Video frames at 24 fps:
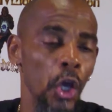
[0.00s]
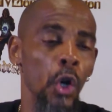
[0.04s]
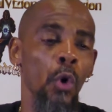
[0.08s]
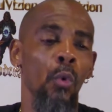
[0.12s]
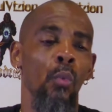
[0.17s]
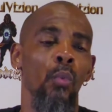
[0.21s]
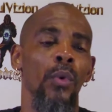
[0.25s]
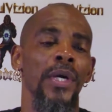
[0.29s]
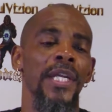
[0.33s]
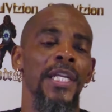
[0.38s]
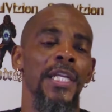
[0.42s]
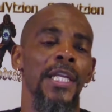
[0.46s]

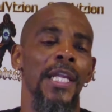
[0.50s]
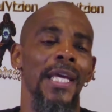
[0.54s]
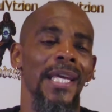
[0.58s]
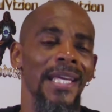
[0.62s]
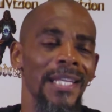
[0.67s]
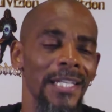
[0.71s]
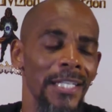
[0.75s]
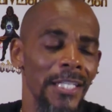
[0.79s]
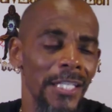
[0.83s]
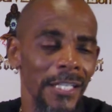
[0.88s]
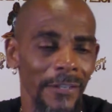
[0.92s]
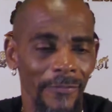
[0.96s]
When
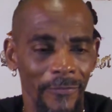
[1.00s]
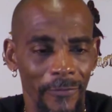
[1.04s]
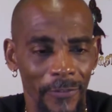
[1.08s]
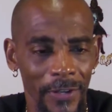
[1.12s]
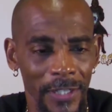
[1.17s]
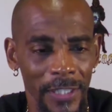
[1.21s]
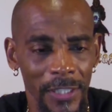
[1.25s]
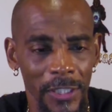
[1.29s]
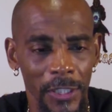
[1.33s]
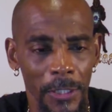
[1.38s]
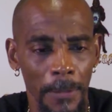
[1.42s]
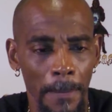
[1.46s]

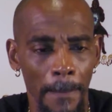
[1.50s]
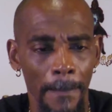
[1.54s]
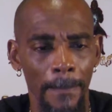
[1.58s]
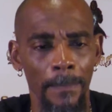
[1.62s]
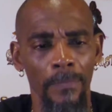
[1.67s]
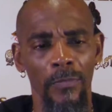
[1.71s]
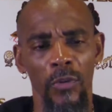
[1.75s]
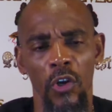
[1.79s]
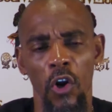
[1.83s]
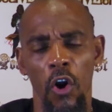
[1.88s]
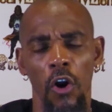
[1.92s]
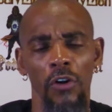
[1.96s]
indifference
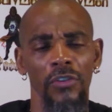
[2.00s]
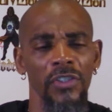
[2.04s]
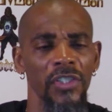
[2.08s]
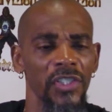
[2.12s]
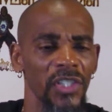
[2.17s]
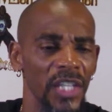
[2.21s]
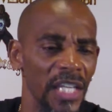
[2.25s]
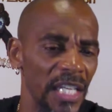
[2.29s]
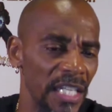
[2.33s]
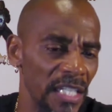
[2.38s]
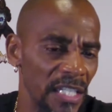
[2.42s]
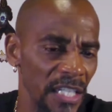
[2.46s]
causes
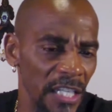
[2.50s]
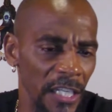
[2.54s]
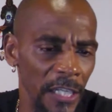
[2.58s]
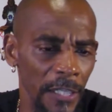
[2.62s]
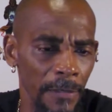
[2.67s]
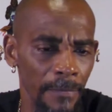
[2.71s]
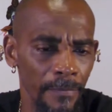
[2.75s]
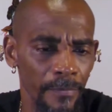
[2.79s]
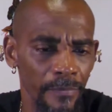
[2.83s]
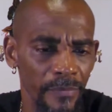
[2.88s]
ED,